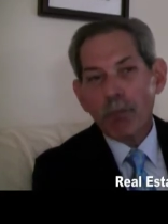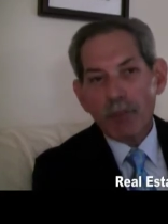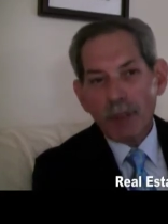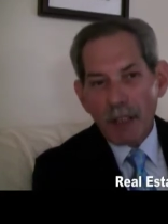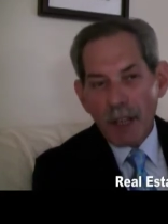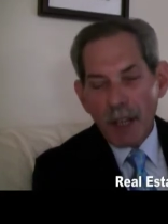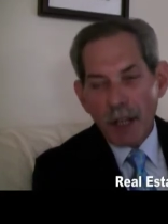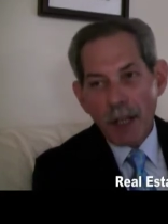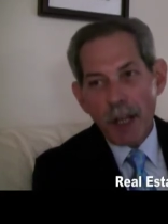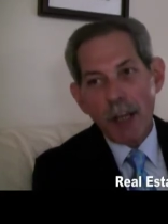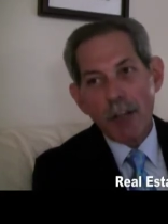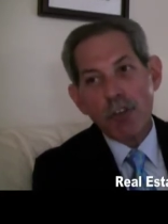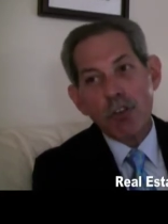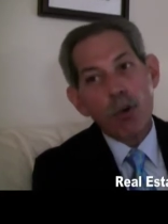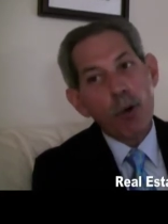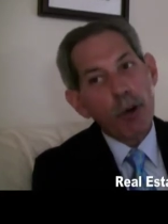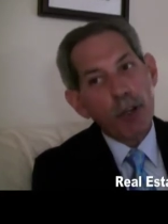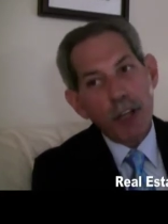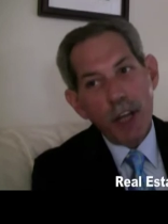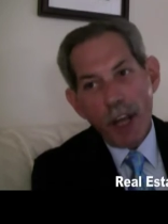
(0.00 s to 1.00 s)
And that's
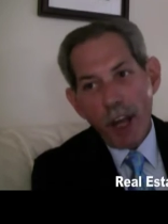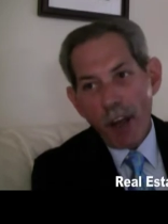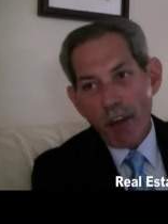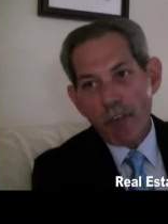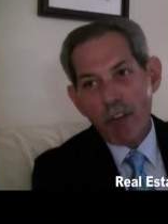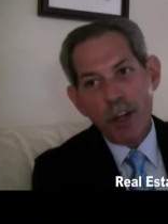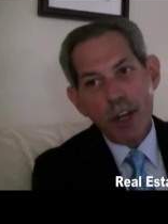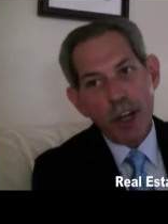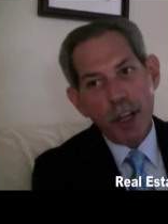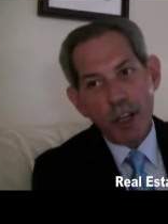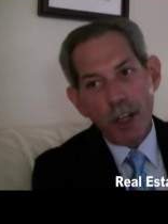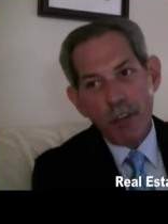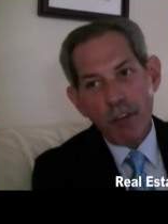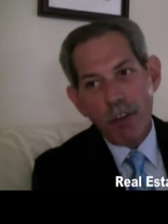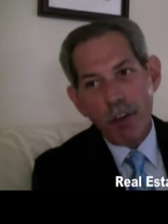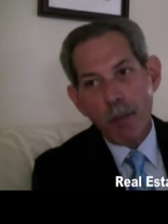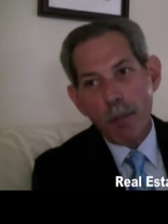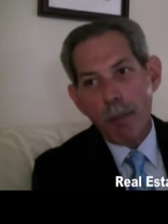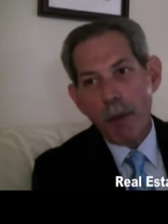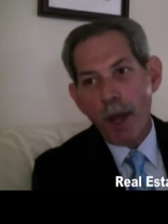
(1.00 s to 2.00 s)
going to have a negative
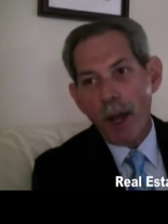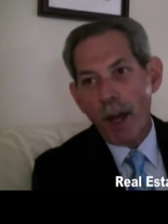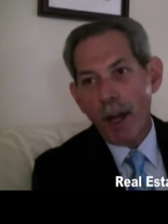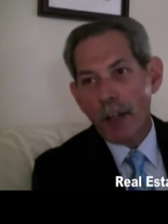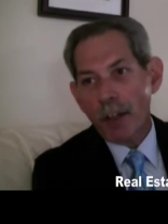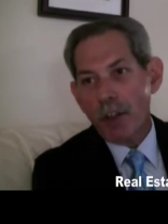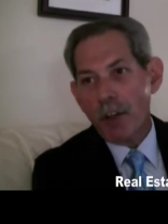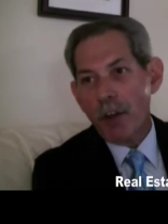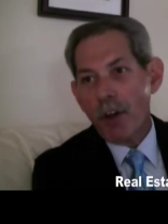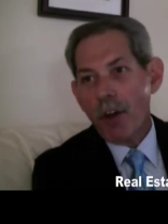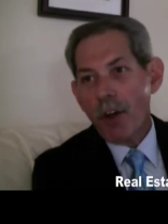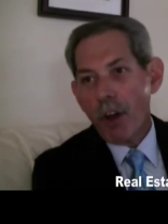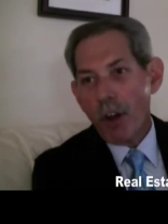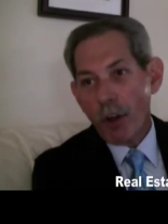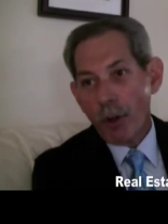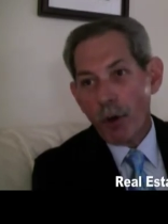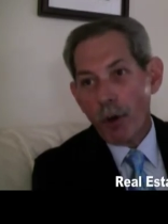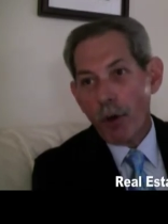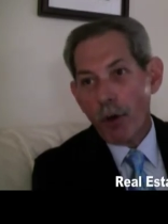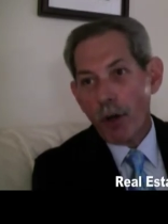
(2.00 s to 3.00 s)
impact on
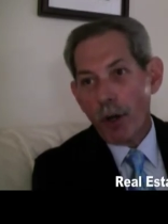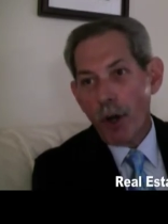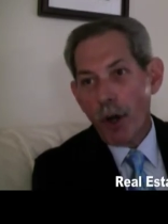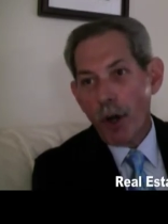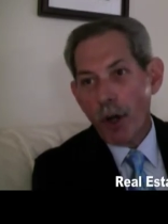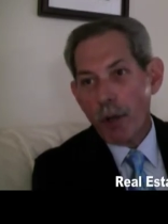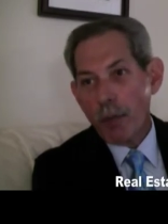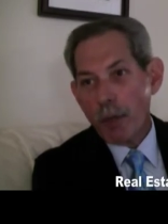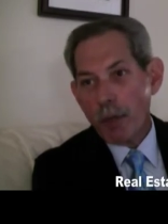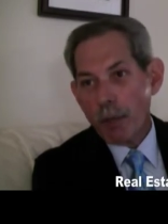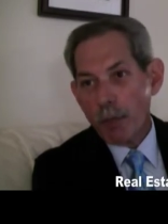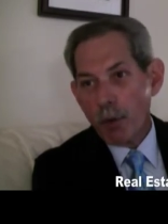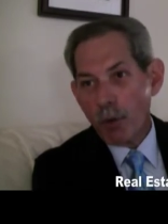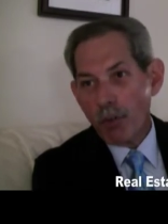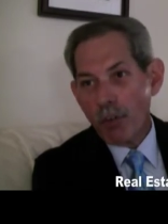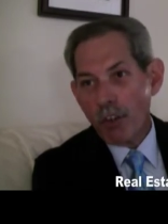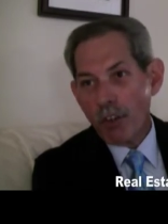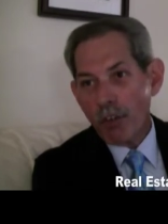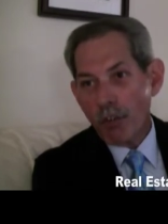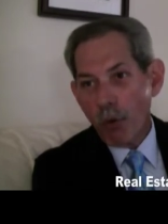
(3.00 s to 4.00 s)
our economy
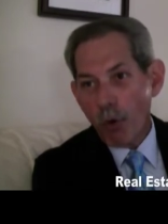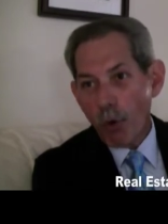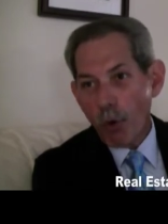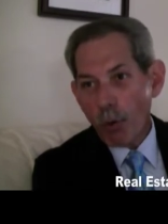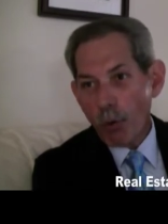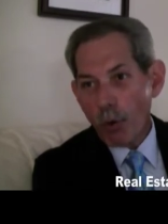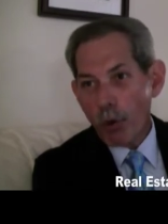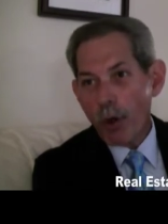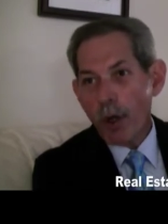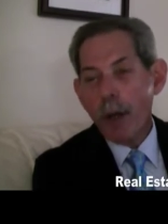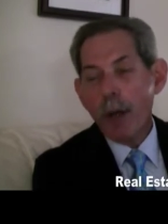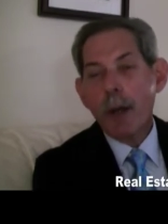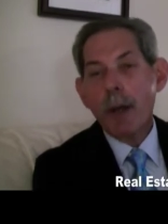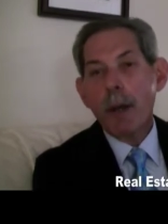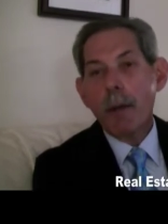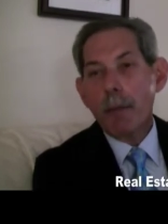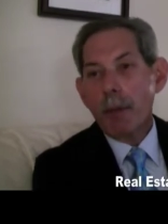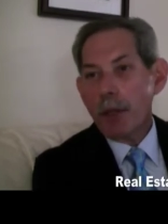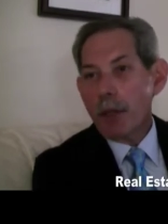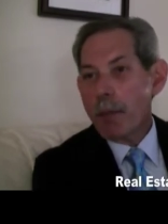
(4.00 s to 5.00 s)
moving forward.
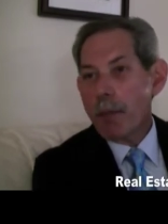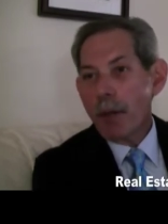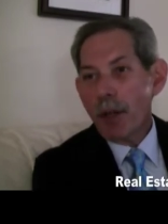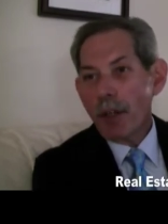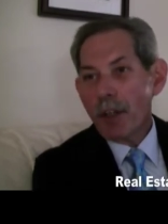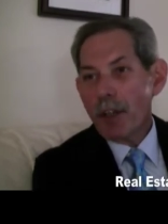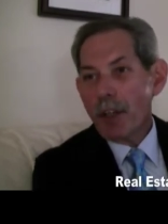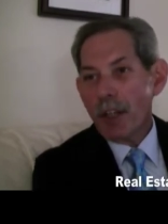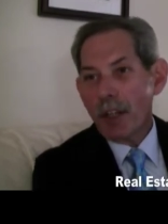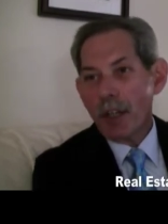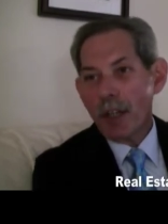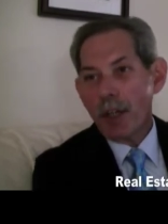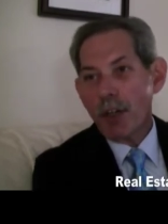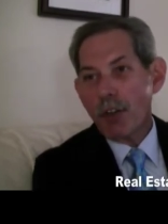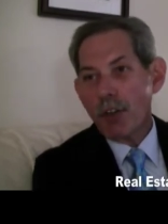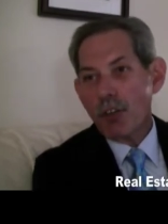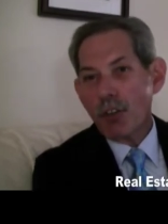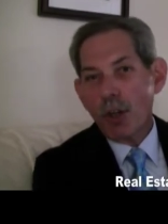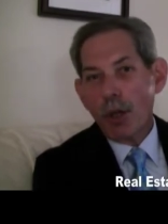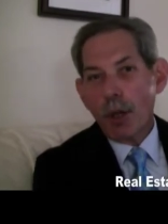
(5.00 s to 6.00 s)
But the big thing
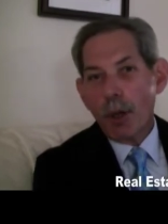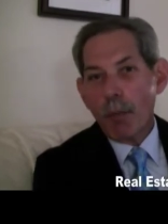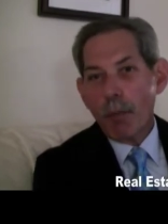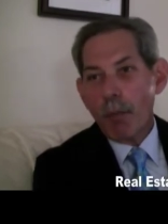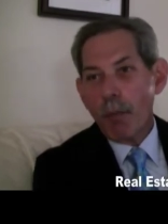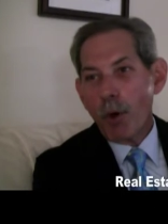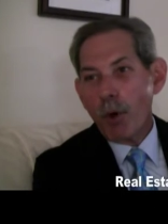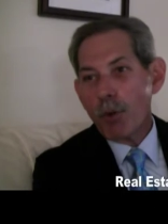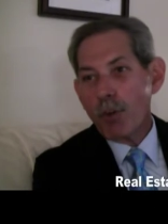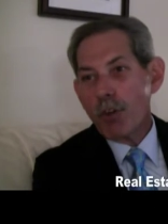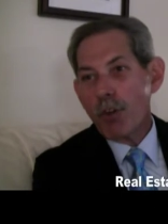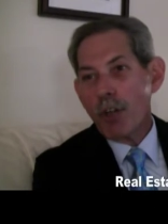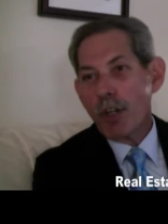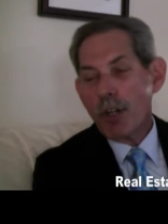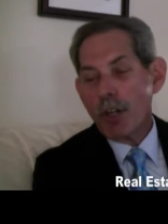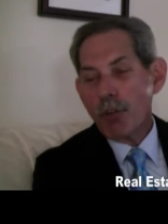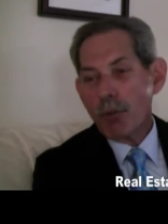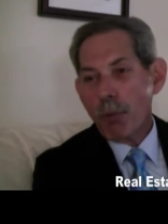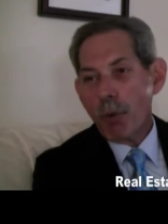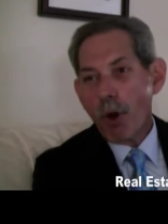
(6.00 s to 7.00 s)
is, most of
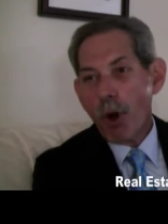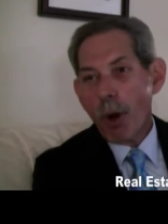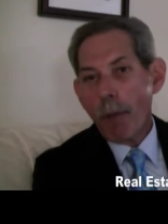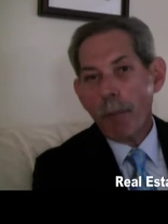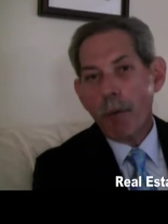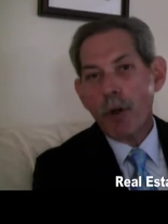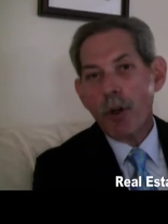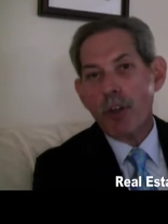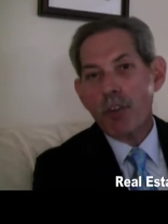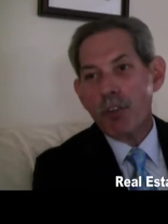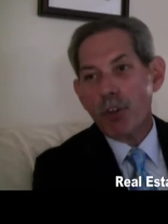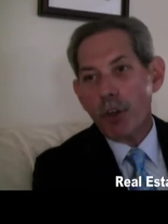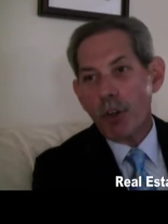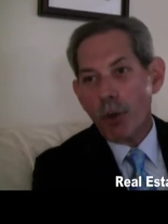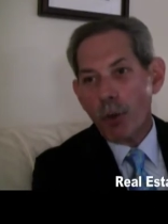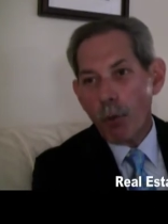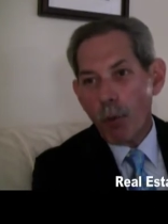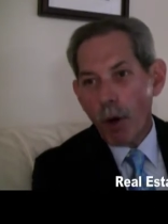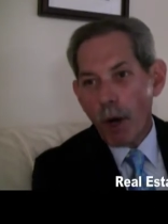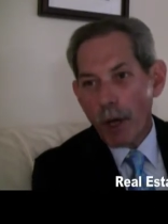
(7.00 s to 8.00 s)
these properties are going to
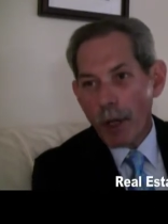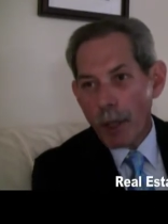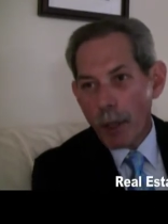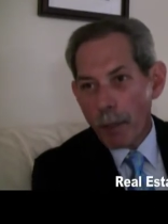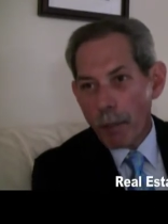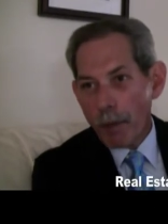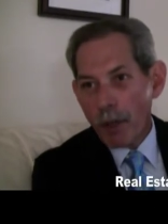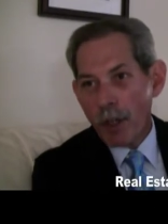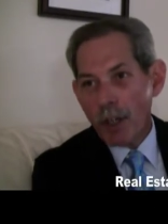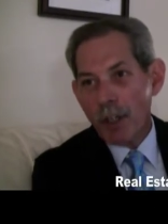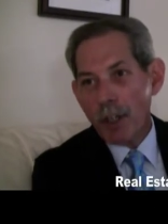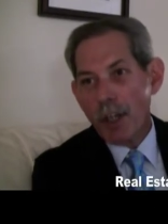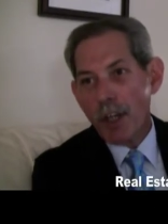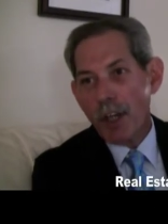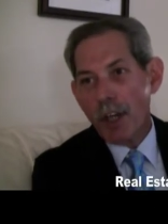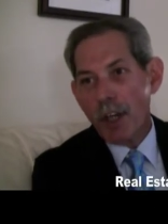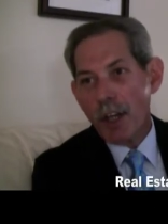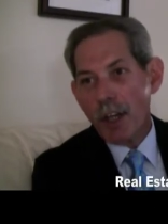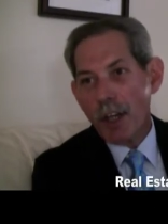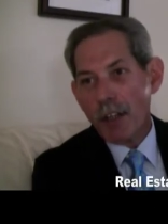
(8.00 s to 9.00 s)
wind up in the
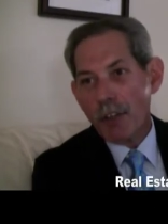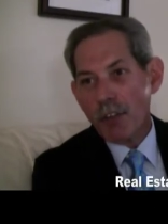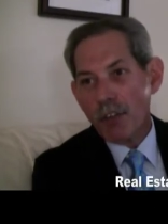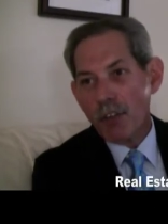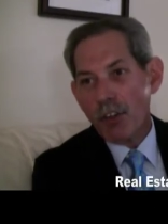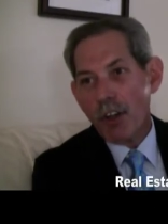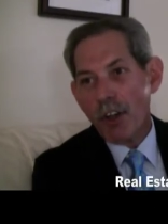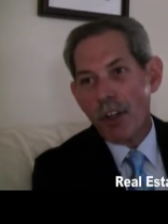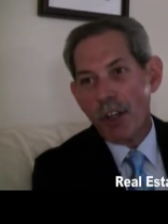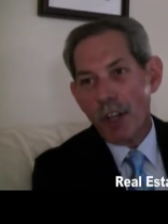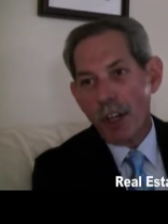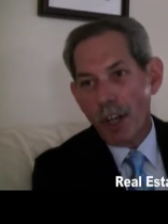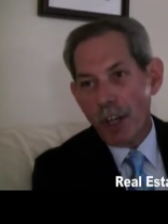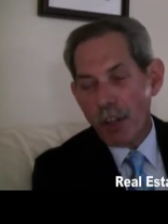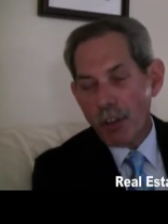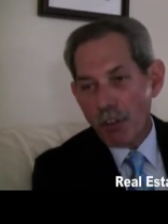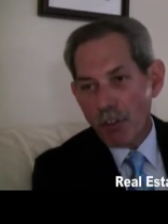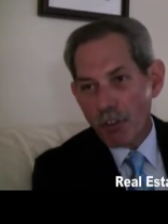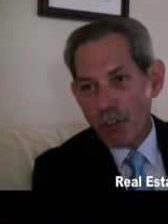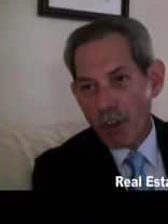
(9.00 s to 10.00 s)
hands of the hedge
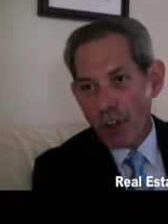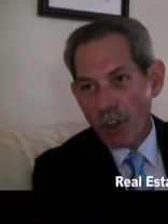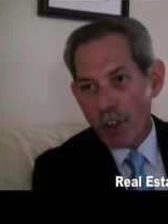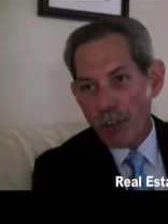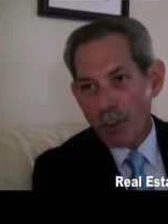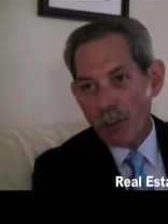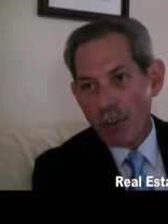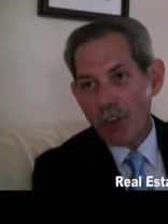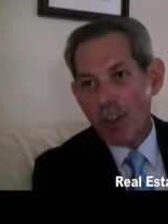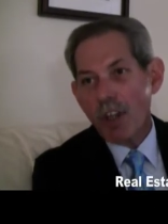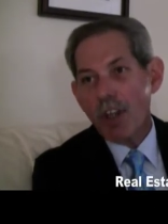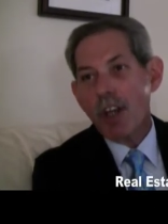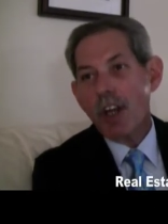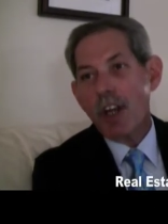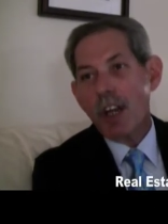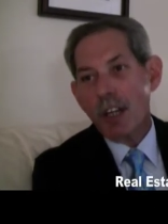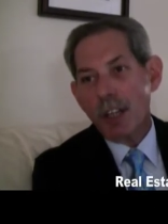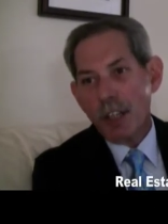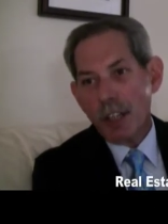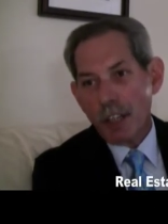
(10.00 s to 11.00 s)
funds
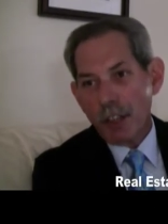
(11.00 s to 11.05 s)
and the